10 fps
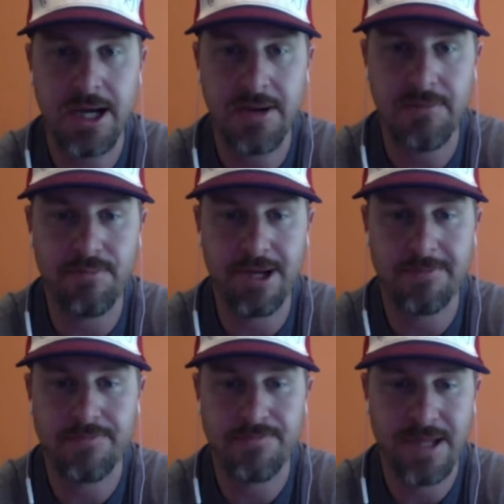But
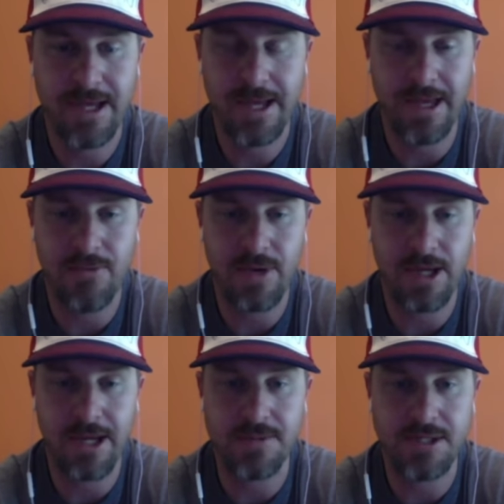when it
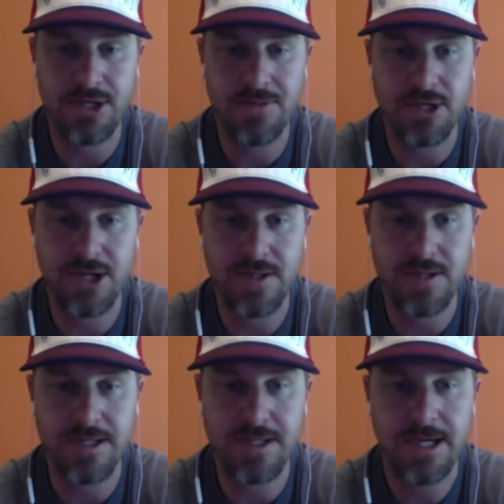comes to Jimmie
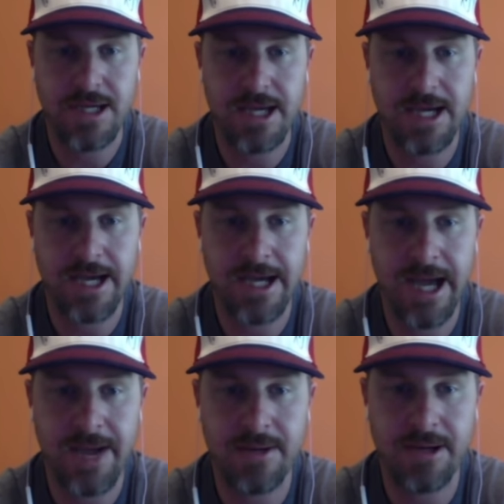Johnson,
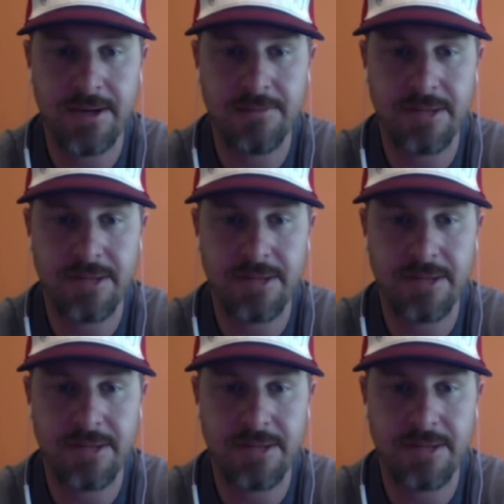I'm going to,